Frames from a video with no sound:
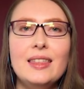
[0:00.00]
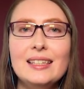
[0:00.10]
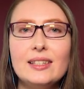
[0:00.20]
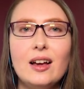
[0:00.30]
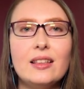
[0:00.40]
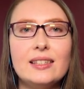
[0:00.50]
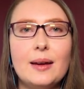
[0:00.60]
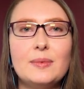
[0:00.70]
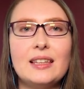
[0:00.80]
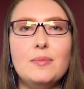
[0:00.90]
These
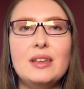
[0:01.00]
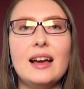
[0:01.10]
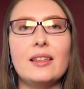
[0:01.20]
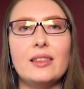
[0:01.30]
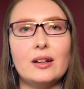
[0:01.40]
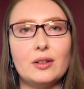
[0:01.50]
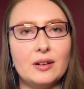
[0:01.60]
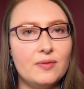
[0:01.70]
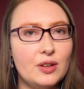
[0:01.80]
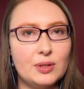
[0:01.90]
concepts can be a little
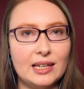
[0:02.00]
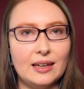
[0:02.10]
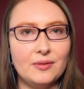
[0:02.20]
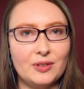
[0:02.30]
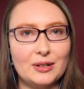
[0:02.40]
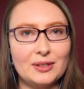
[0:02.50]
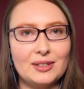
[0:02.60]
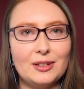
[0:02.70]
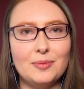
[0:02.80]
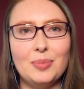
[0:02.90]
confusing at
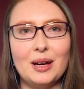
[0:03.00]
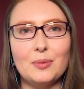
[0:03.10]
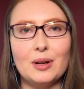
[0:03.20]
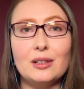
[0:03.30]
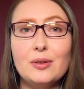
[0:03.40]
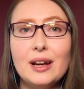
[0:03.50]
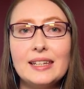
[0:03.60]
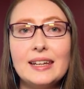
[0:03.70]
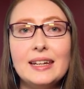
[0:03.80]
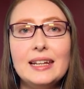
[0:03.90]
first, but workload
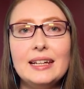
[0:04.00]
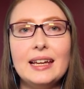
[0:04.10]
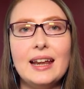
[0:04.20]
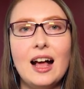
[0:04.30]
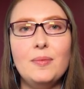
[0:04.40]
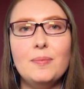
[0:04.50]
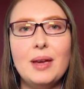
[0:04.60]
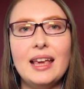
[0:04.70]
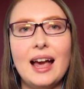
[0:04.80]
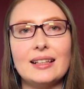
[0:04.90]
identity can help
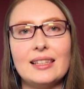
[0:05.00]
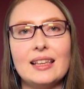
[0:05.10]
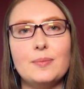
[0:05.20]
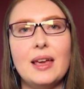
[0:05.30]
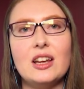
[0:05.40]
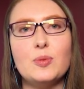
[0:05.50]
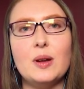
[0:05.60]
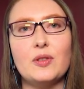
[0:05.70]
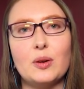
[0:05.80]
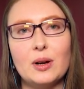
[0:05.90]
make access
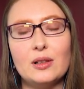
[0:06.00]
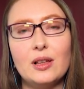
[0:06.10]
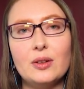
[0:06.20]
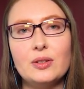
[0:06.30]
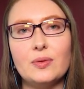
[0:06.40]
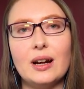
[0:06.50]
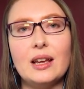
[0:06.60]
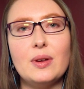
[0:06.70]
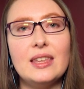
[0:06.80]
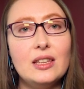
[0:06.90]
management for workloads
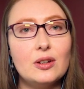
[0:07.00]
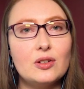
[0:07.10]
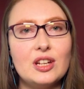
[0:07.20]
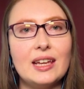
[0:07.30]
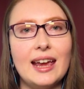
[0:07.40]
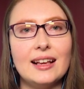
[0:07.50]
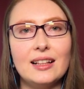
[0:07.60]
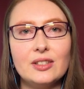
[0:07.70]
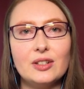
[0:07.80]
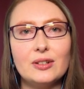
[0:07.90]
running within your GKE
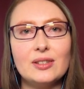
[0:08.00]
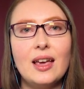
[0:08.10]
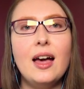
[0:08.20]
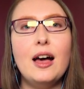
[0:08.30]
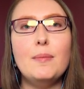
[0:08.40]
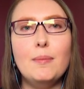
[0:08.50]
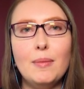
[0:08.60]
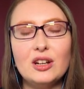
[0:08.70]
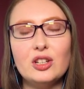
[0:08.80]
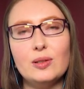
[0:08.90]
clusters
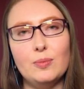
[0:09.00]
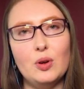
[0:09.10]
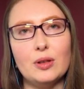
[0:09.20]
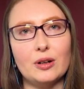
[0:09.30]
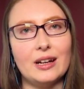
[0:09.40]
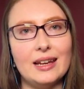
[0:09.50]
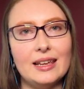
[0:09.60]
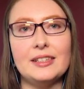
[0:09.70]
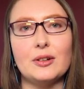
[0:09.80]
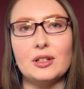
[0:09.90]
much smoother and
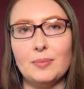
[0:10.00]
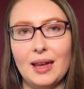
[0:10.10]
easier to